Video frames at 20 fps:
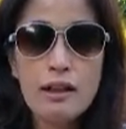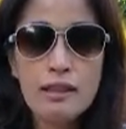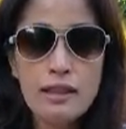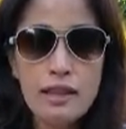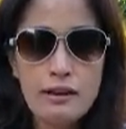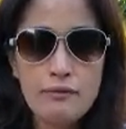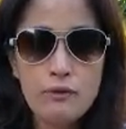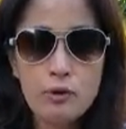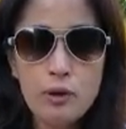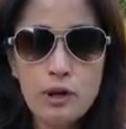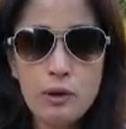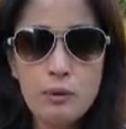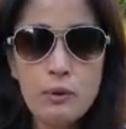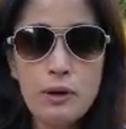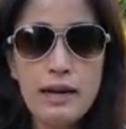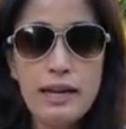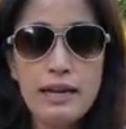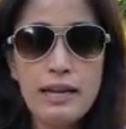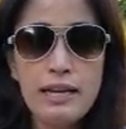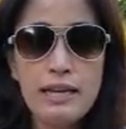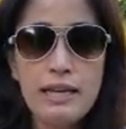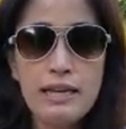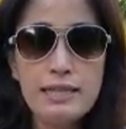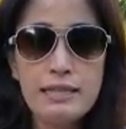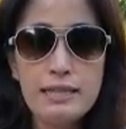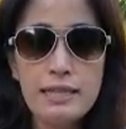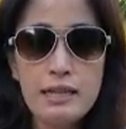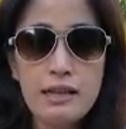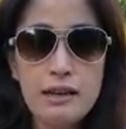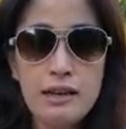Love 41
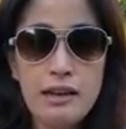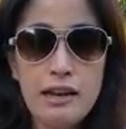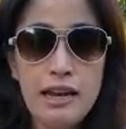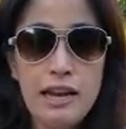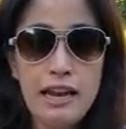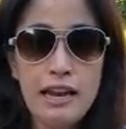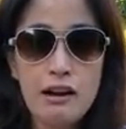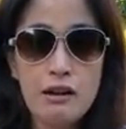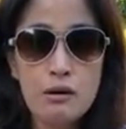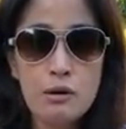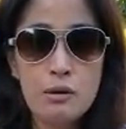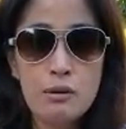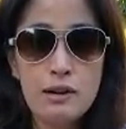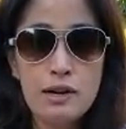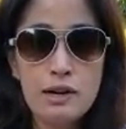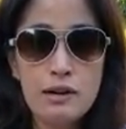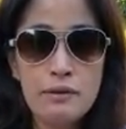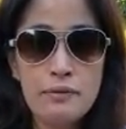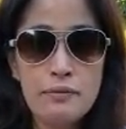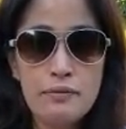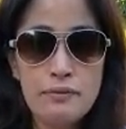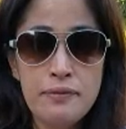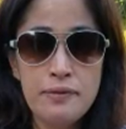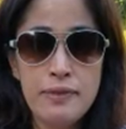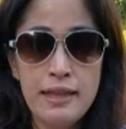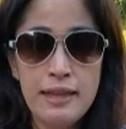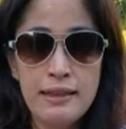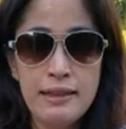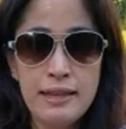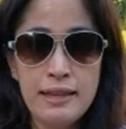is narrower
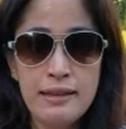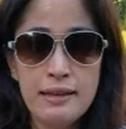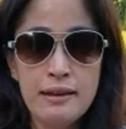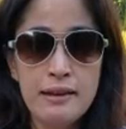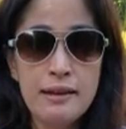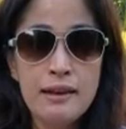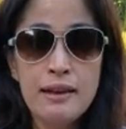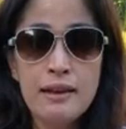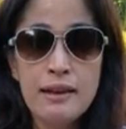than the